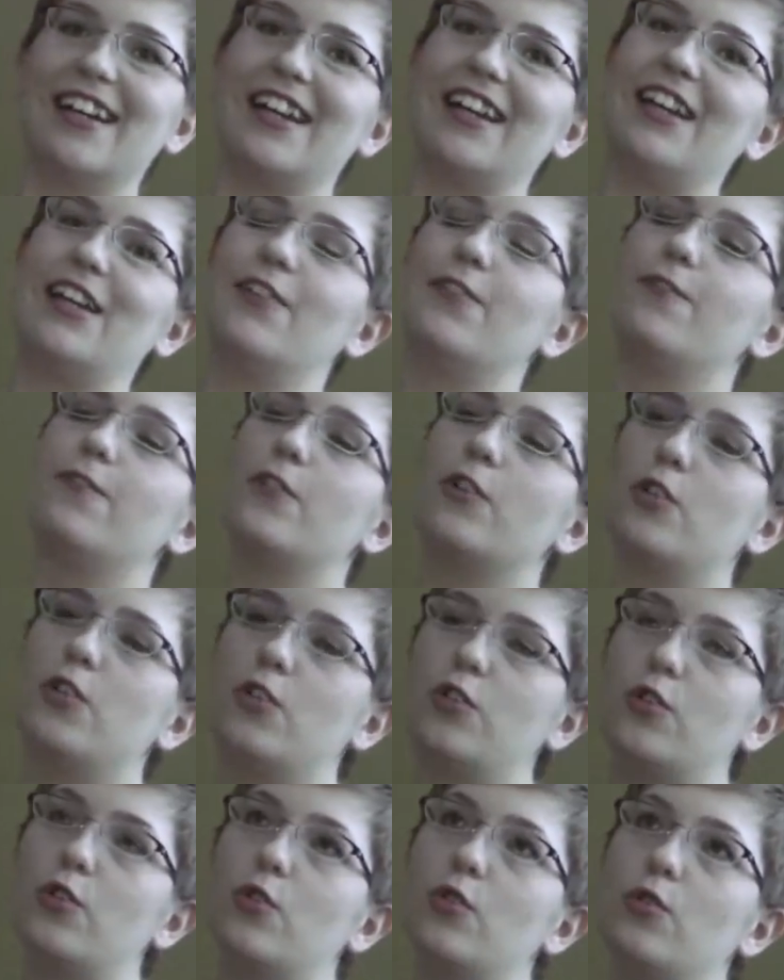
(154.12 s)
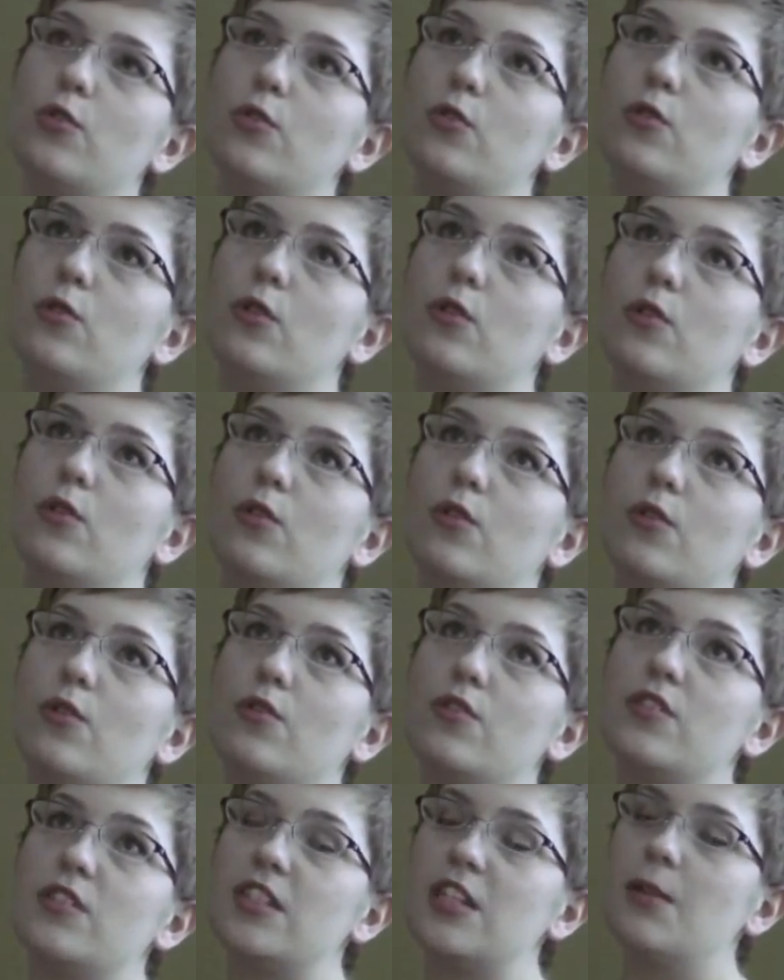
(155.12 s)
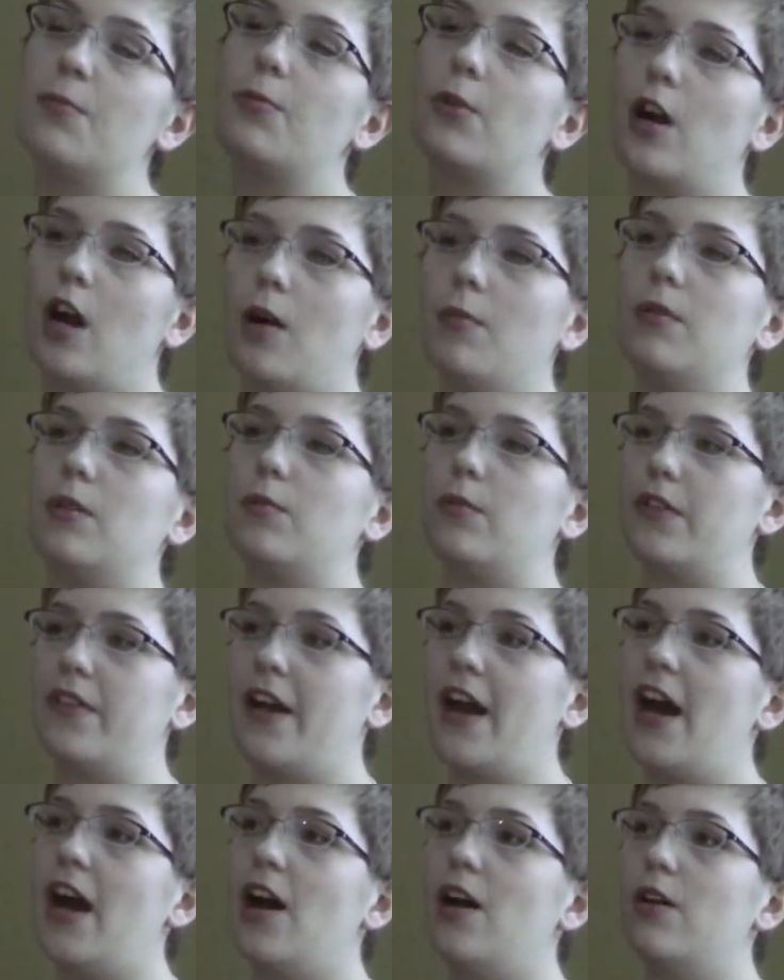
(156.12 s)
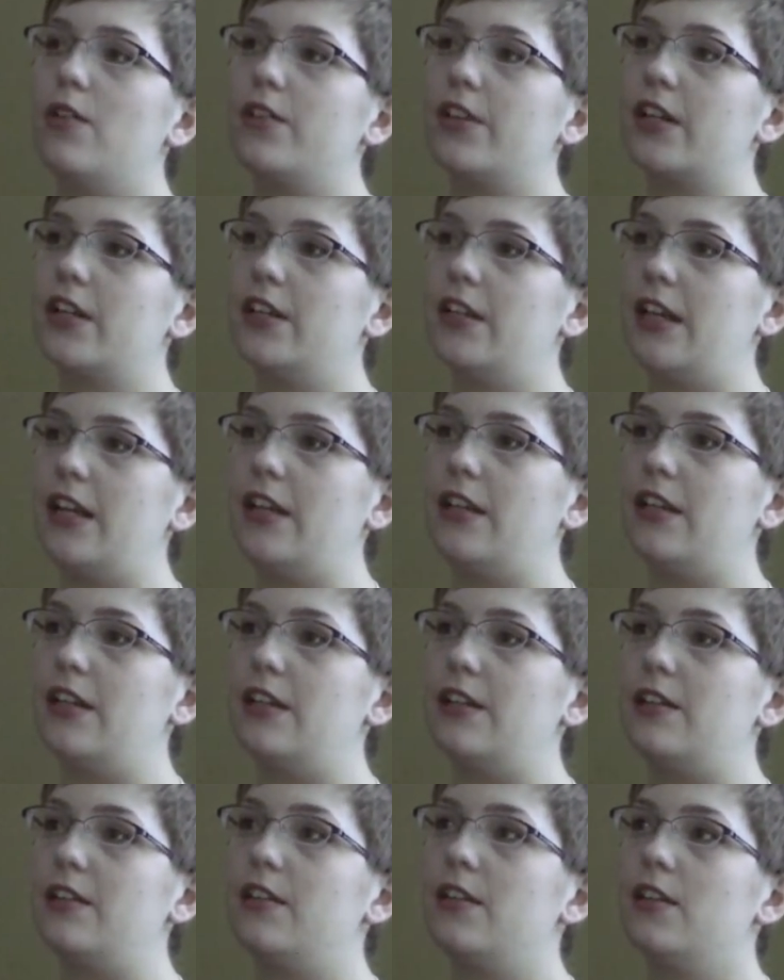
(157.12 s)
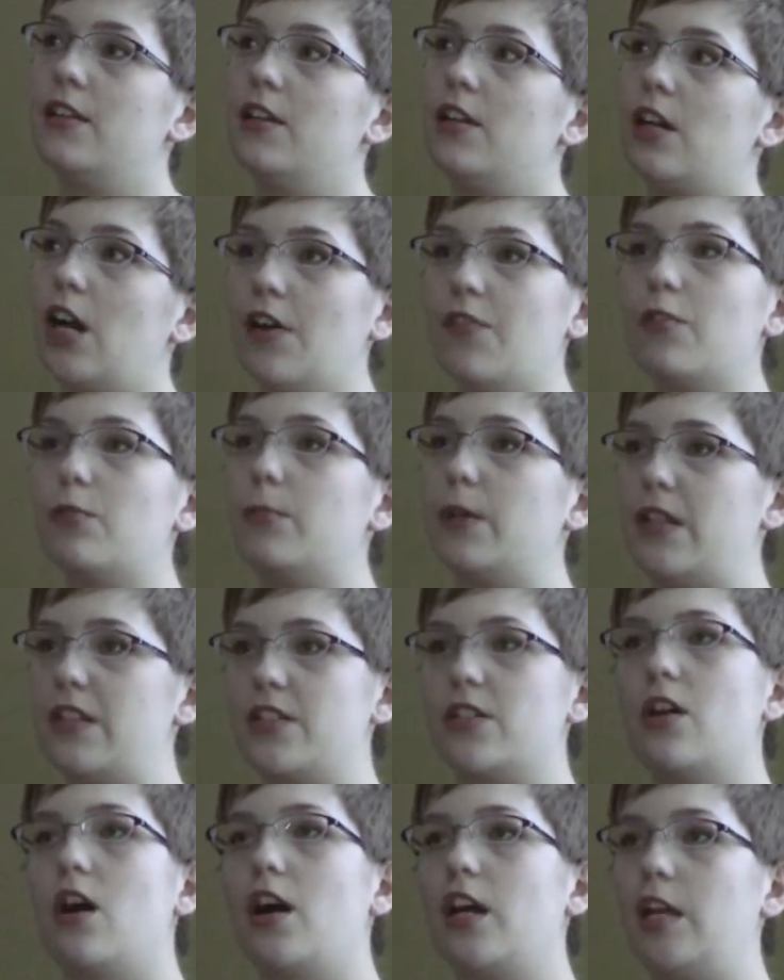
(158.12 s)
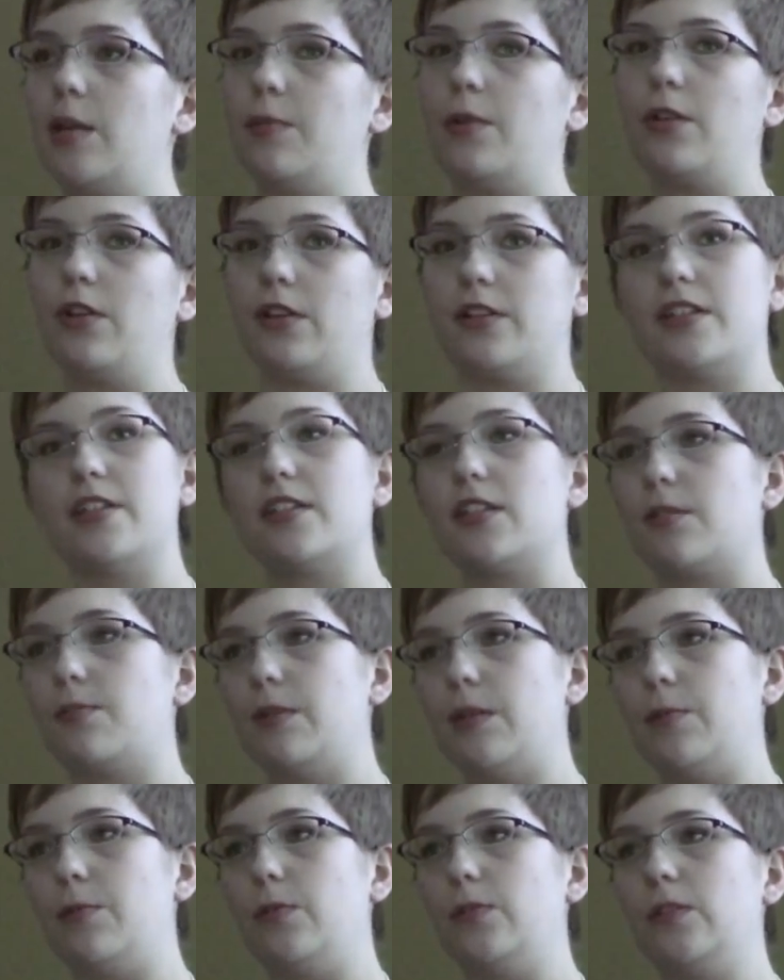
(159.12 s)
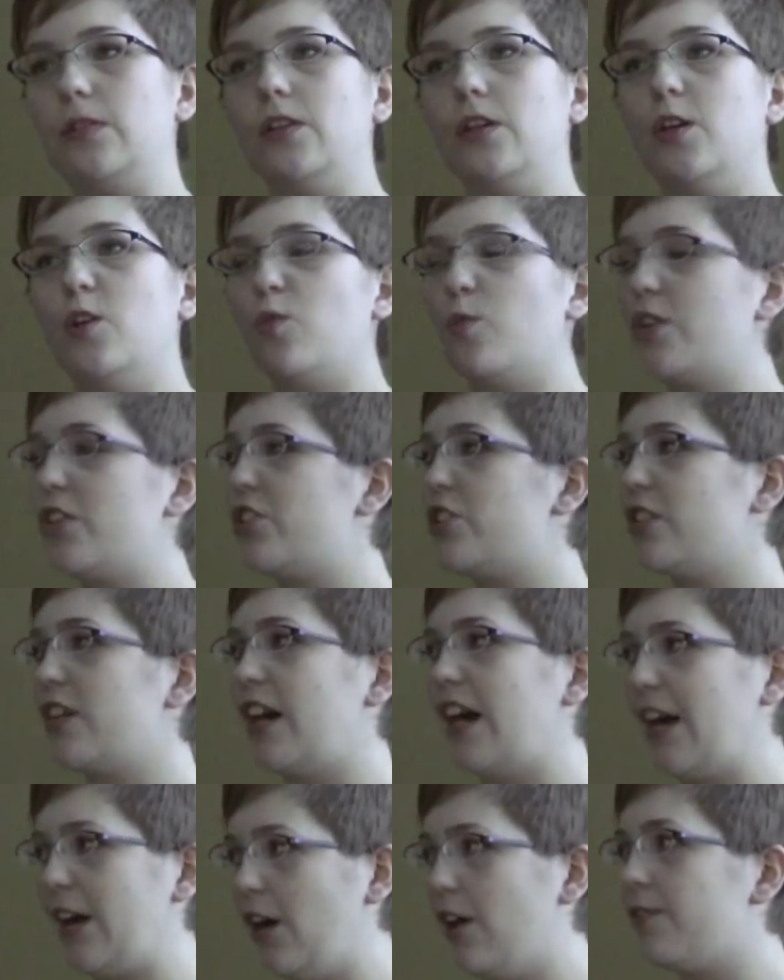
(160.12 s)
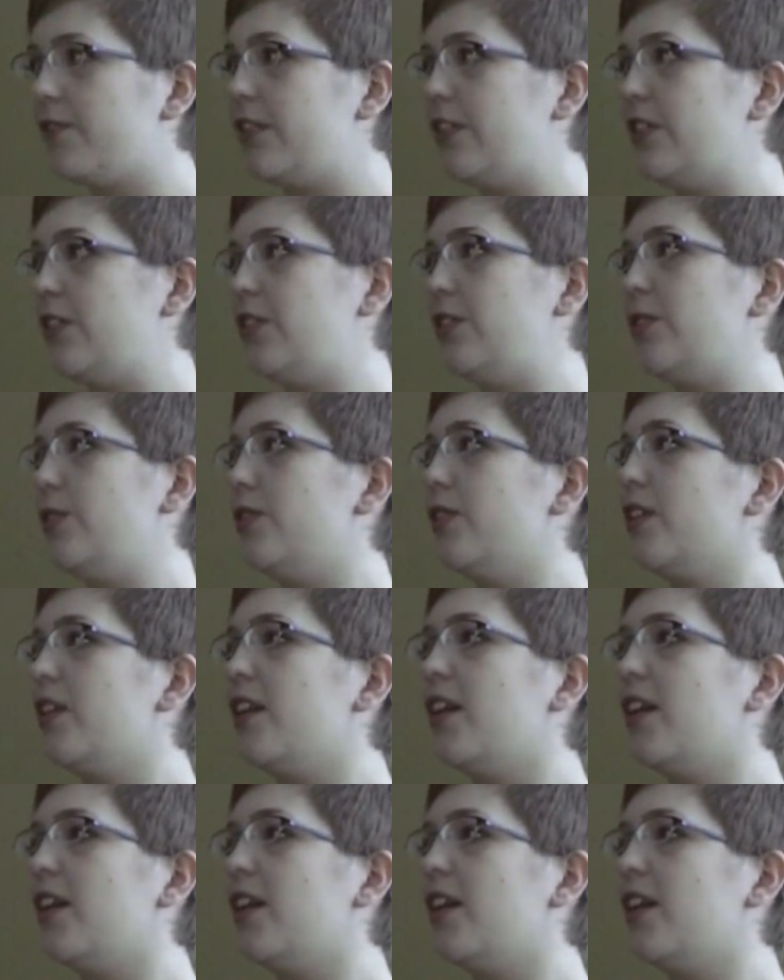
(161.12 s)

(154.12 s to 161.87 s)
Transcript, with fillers: If you see a problem with how the Canadian government is talking about autistic people, which I often do,